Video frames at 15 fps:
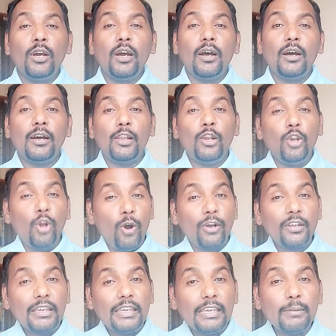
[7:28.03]

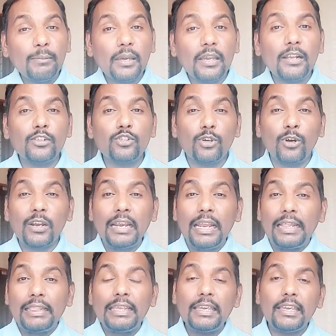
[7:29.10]
long emails or
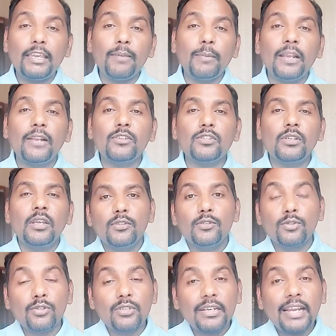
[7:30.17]
lengthy emails.
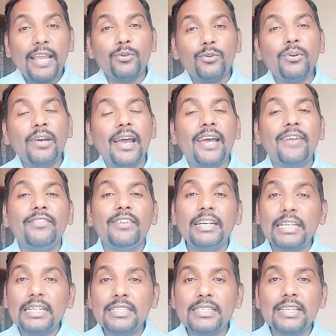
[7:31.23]
So try to have a
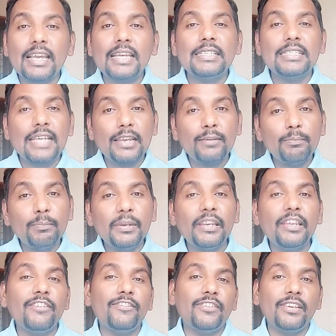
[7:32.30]
concise and
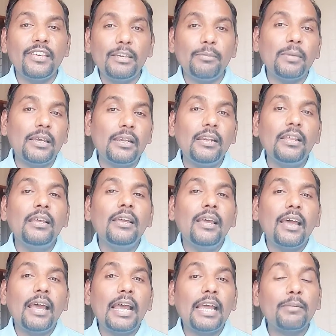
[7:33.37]
brief email
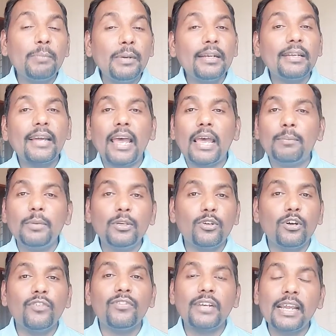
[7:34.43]
and build a habit
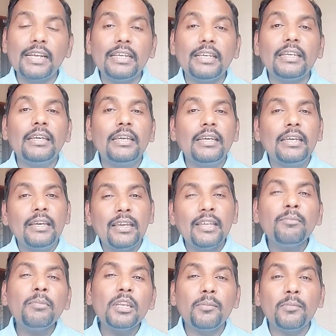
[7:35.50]
of writing in
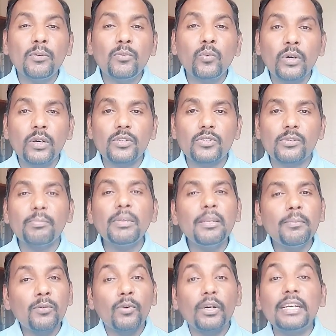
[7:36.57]
minimum words.
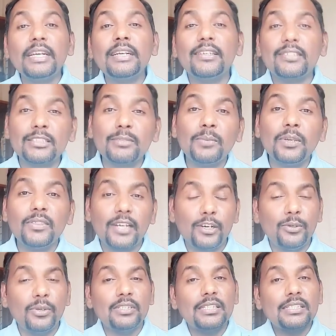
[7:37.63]
Minimum word, it doesn't mean that
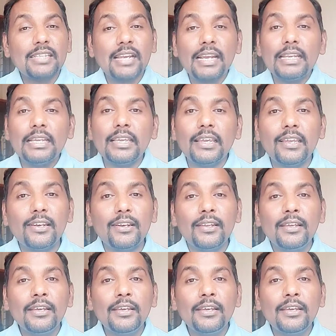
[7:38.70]
you're just writing in